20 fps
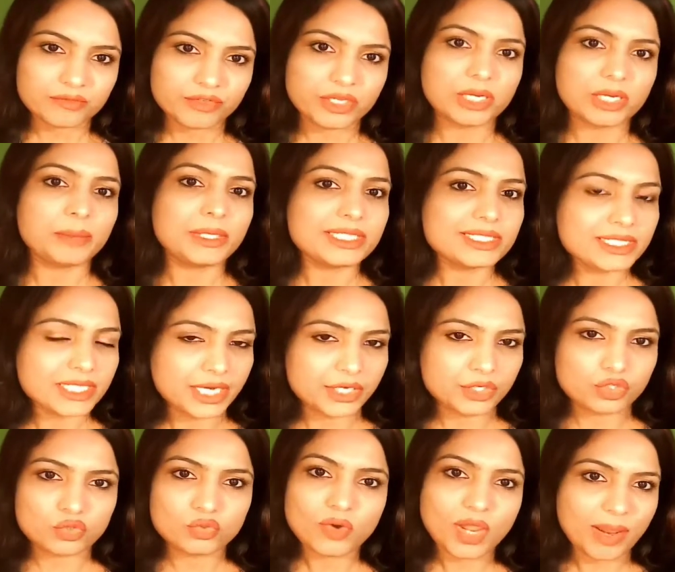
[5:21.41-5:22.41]
will be
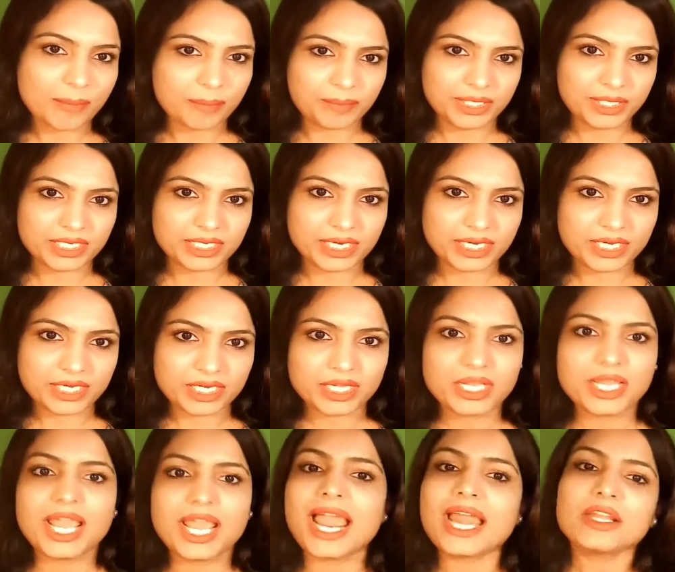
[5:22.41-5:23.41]
sent to applicant
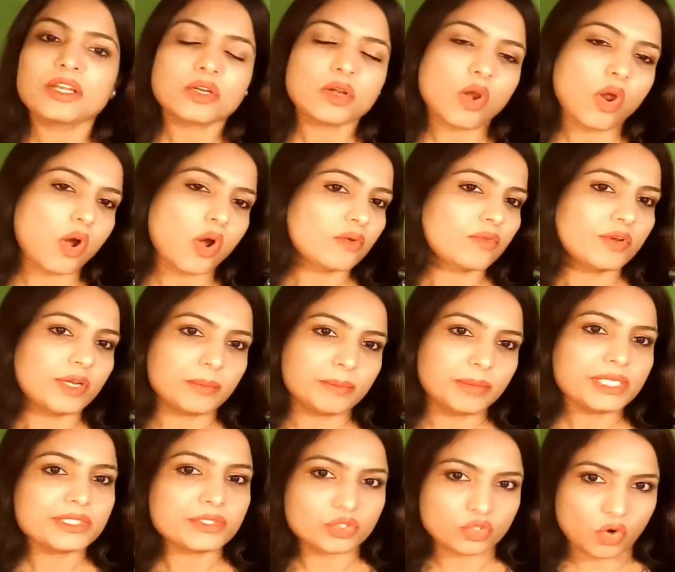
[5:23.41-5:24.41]
and clock will
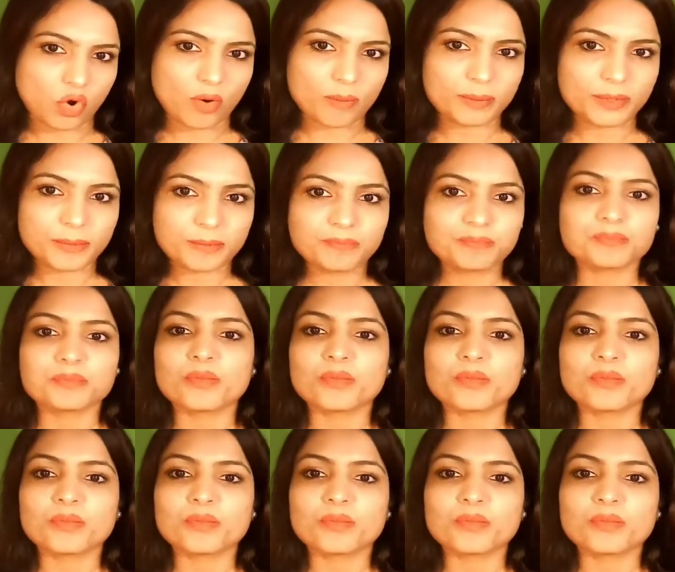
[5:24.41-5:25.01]
be stopped.